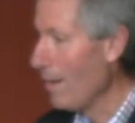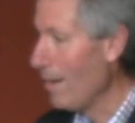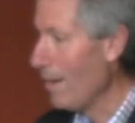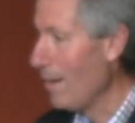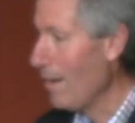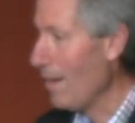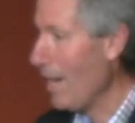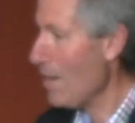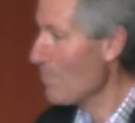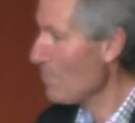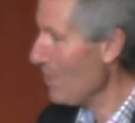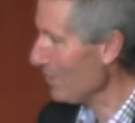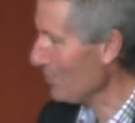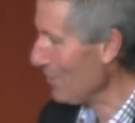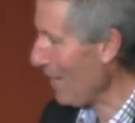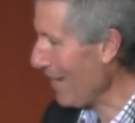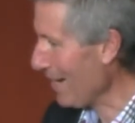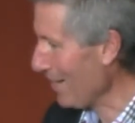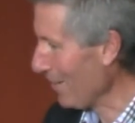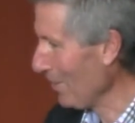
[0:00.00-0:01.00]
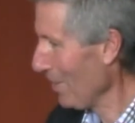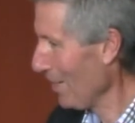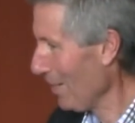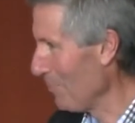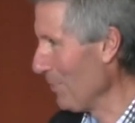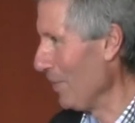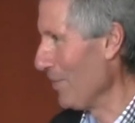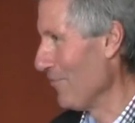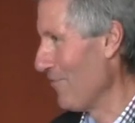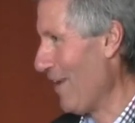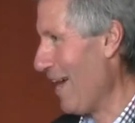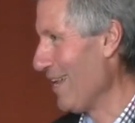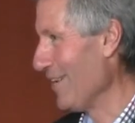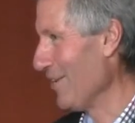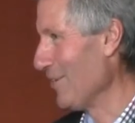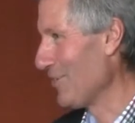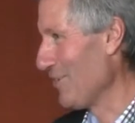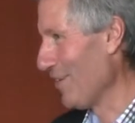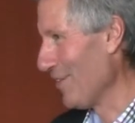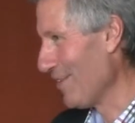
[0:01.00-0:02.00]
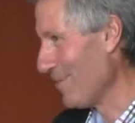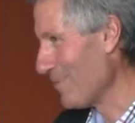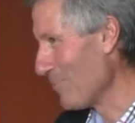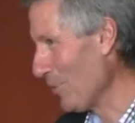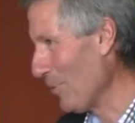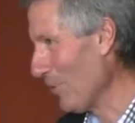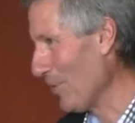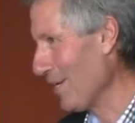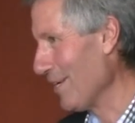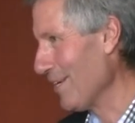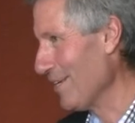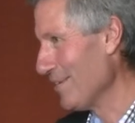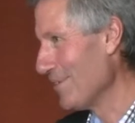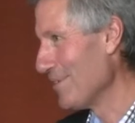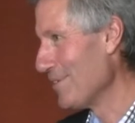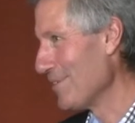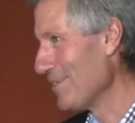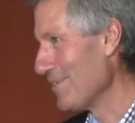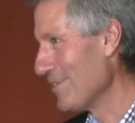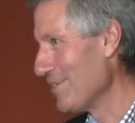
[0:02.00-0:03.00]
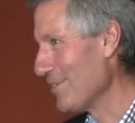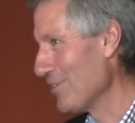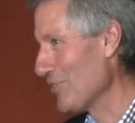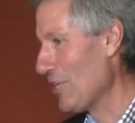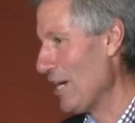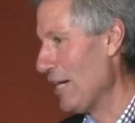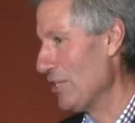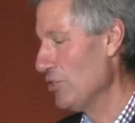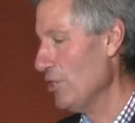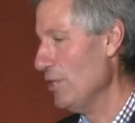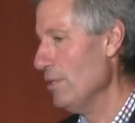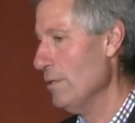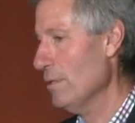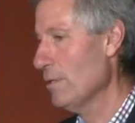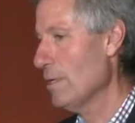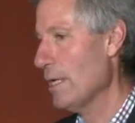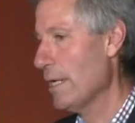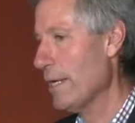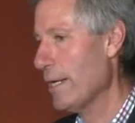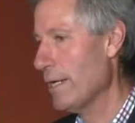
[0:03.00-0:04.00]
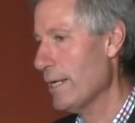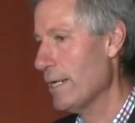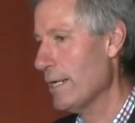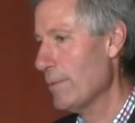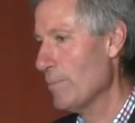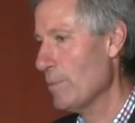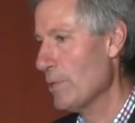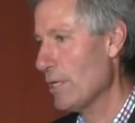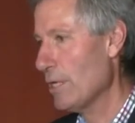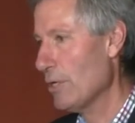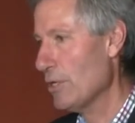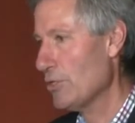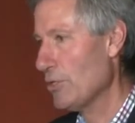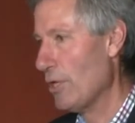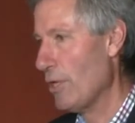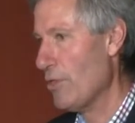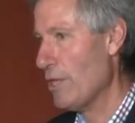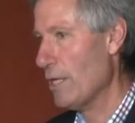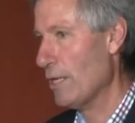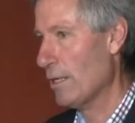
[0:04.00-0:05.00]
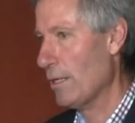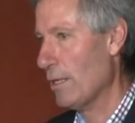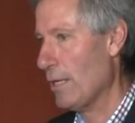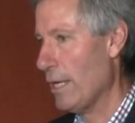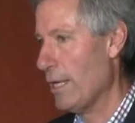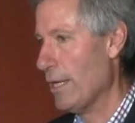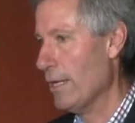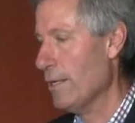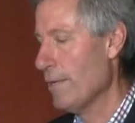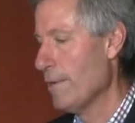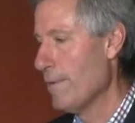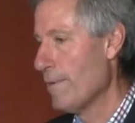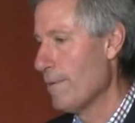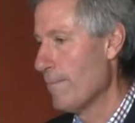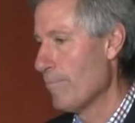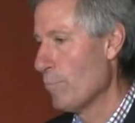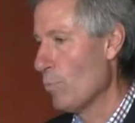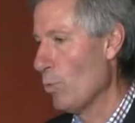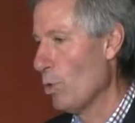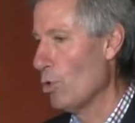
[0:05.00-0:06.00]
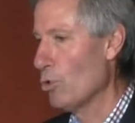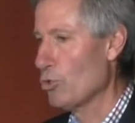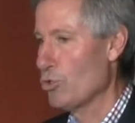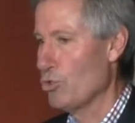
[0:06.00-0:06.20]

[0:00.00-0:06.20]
I hope that's added a little bit of value to the broader discussion, because I think we all